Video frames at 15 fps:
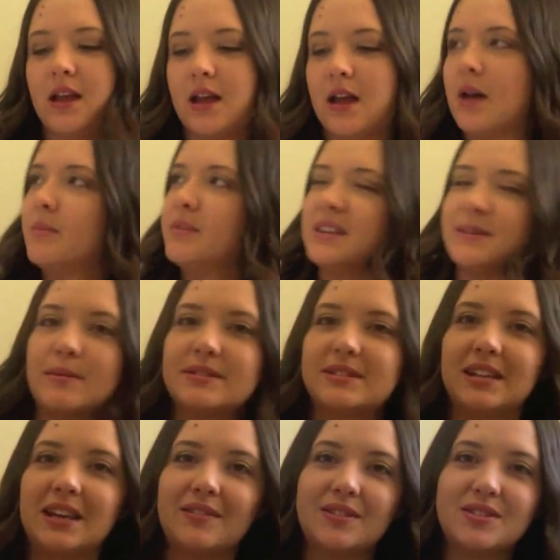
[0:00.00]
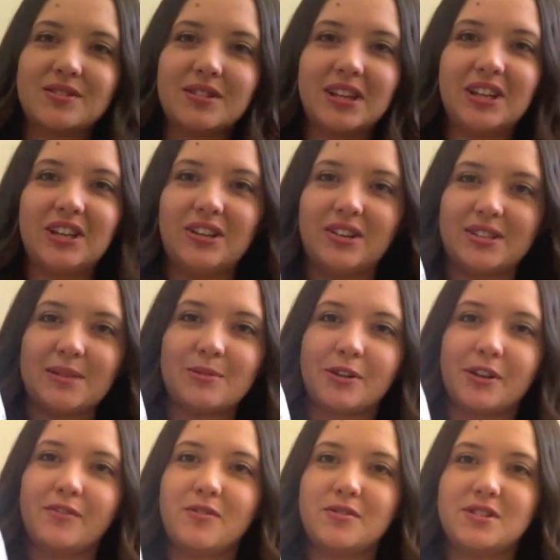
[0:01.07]
But this one was a gift, it's really cute, so I'm
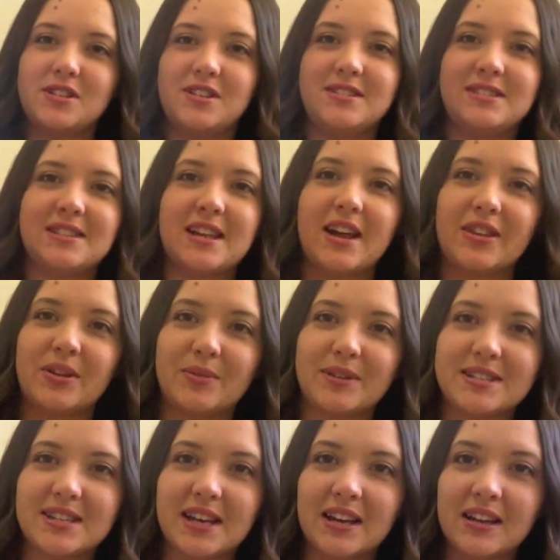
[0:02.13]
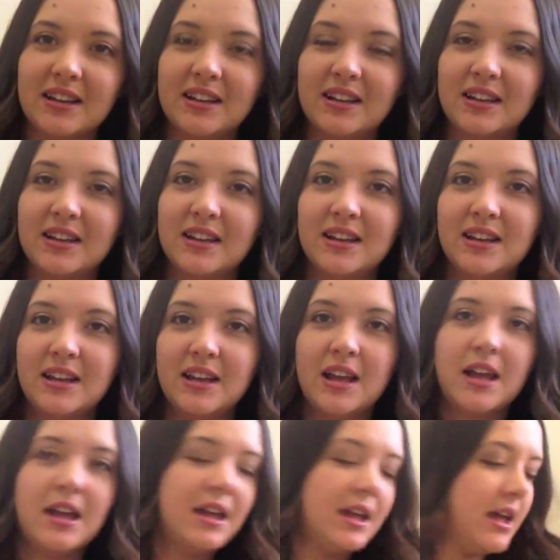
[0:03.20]
looking forward to using that in the winter.
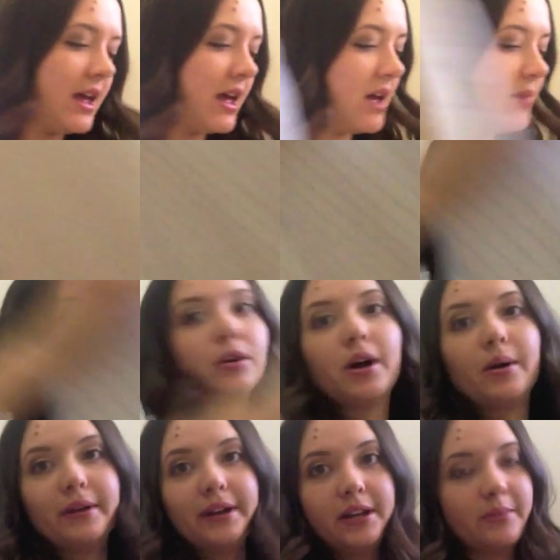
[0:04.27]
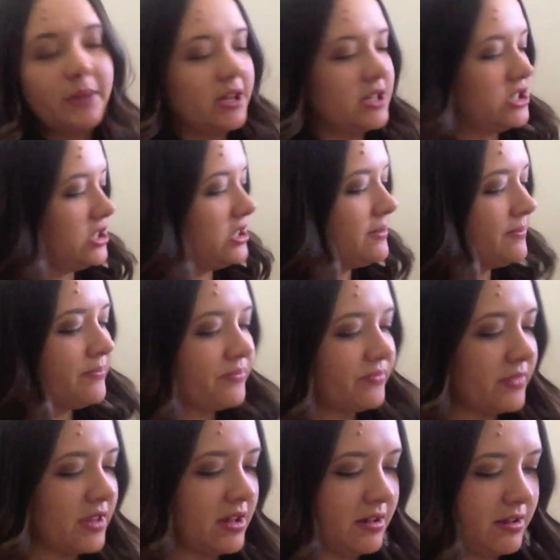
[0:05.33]
If he will go in it, mind you.
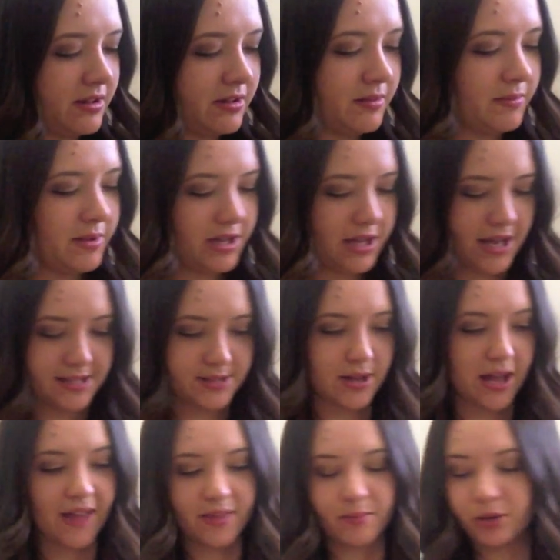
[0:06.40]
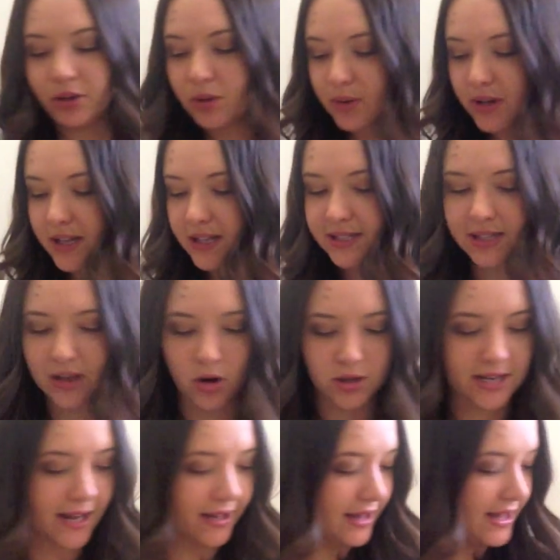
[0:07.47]
But yeah, so I had the blue ones,
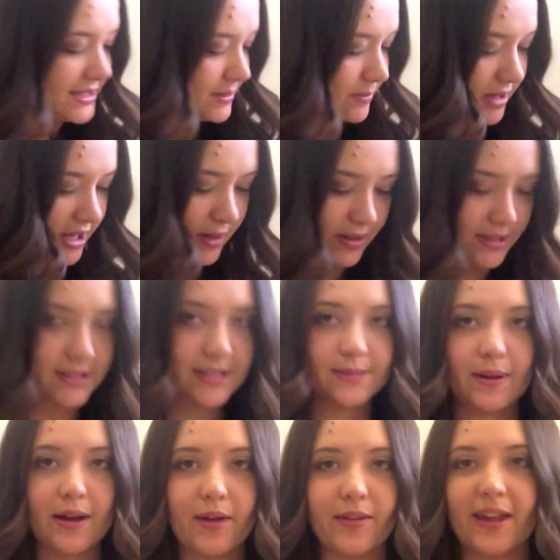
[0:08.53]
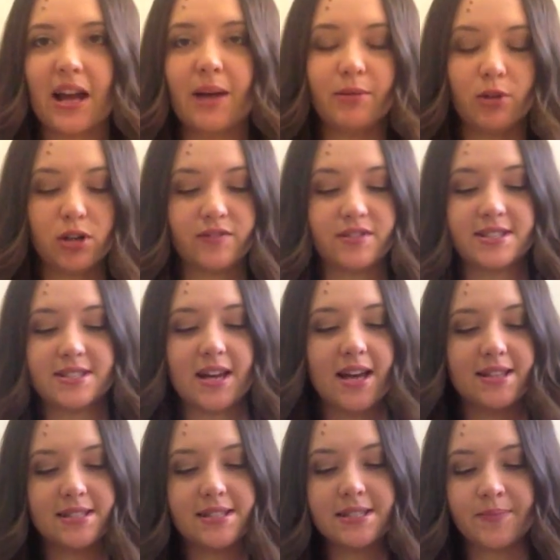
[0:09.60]
Taylor had some pink ones as well. They come in all different
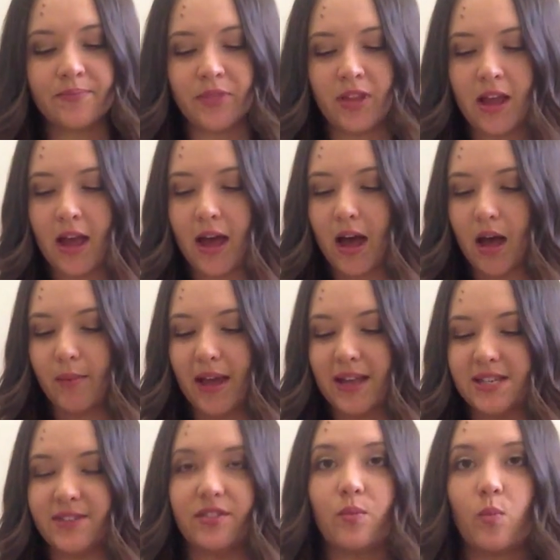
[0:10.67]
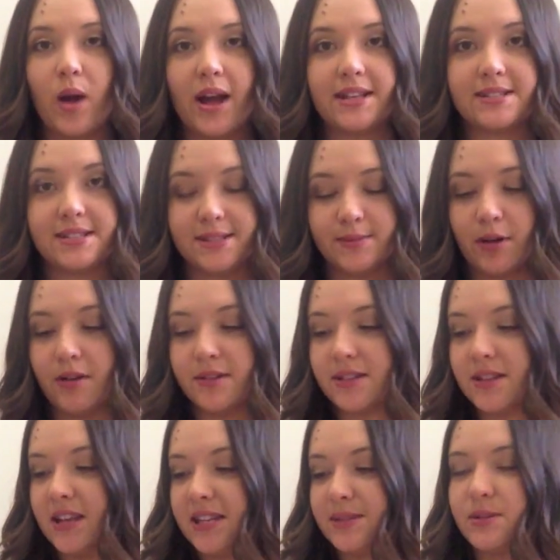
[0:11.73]
sizes and different weights as well.
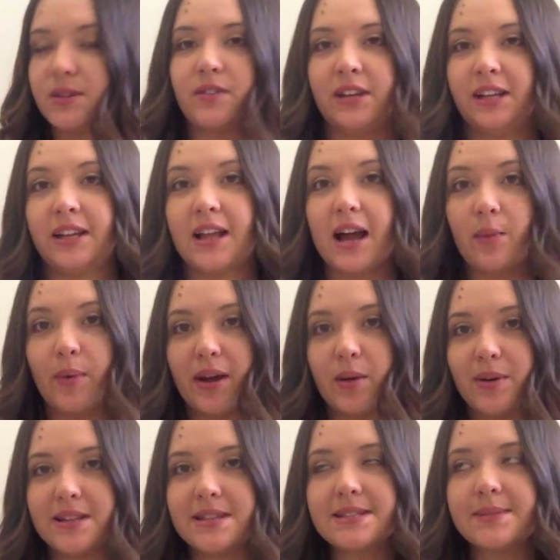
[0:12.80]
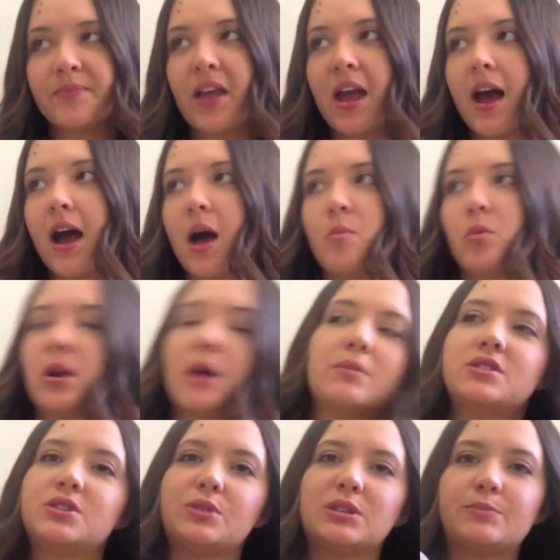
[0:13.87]
So these were the really lightweight ones. What I
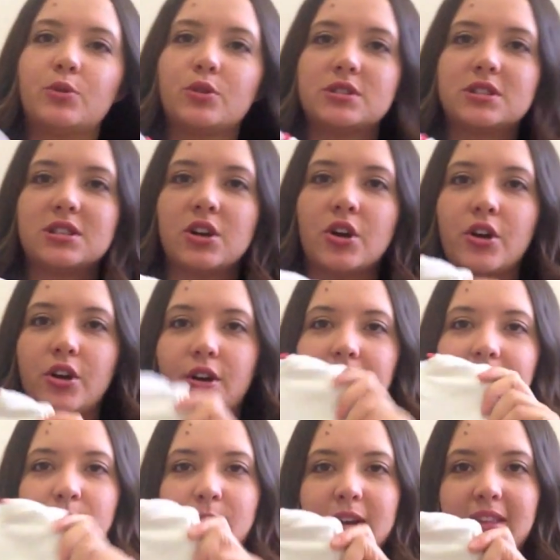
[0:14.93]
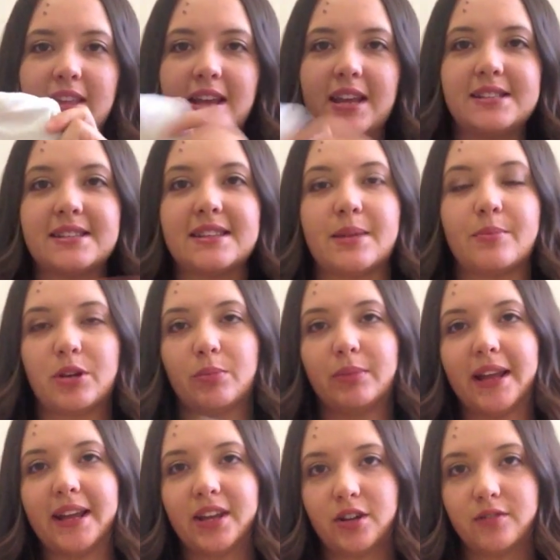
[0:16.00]
would do is put her in one of these and then put a
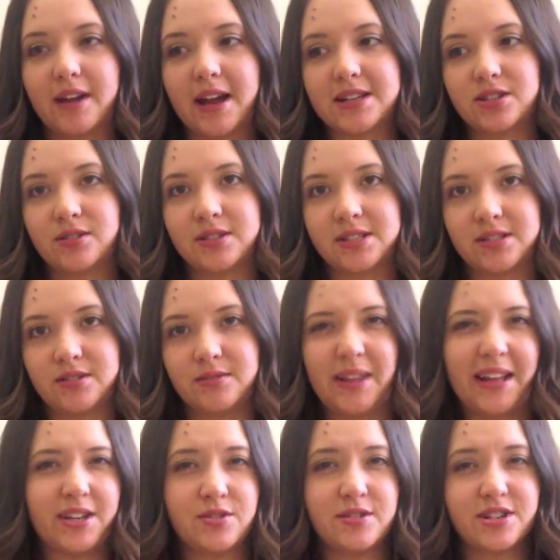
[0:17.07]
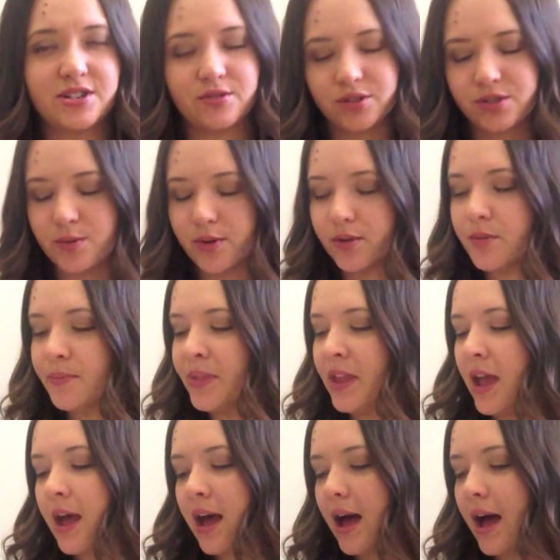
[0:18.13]
blanket around her as like a traditional swaddle.
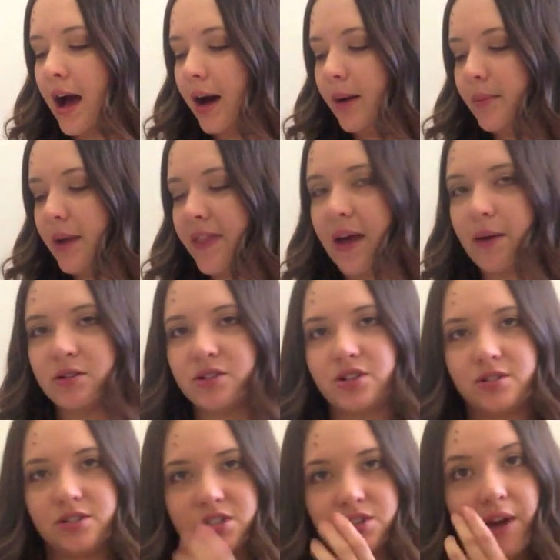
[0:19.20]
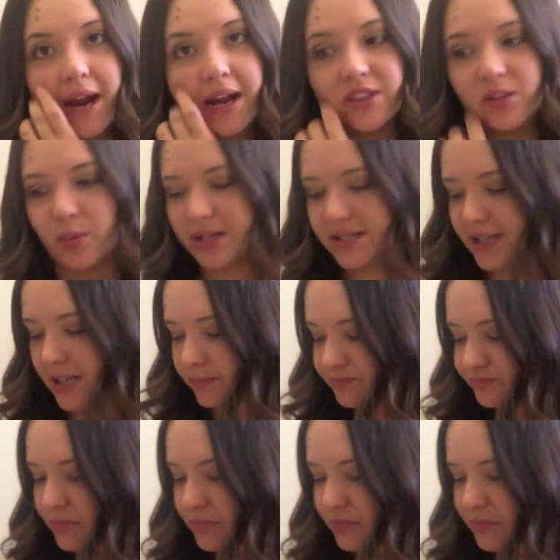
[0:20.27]
And that would do just great in the winter.